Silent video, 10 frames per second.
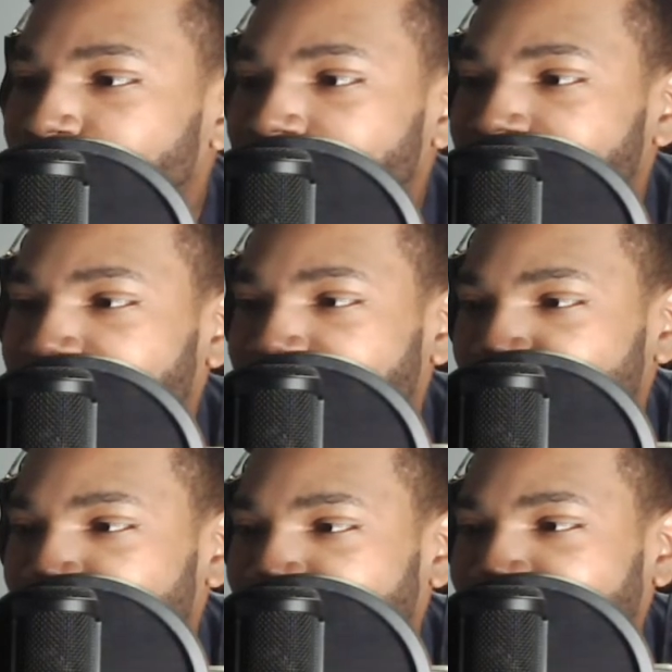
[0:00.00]
Said you
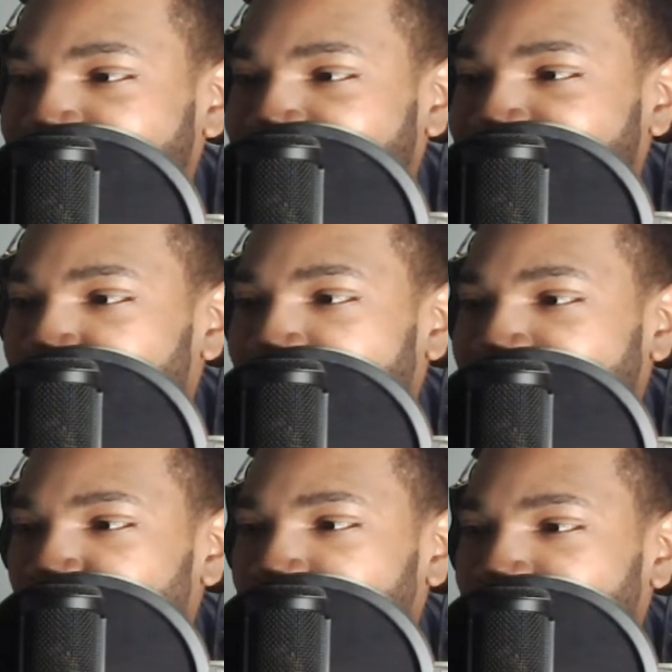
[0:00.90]
went to AC this past
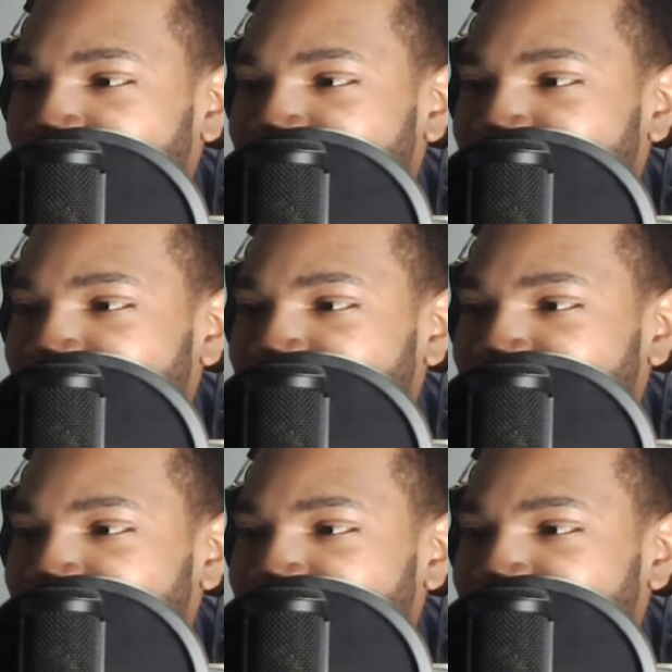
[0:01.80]
weekend,